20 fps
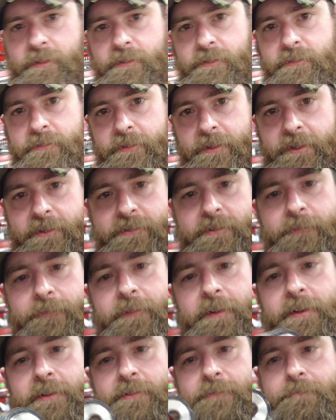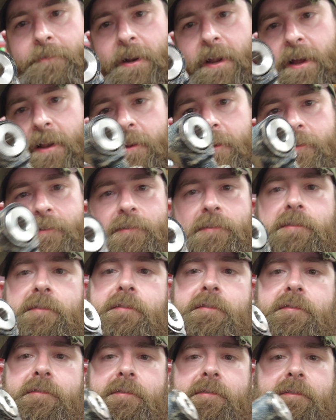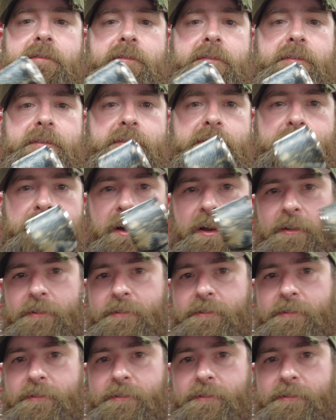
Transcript: So here's the finished product, the small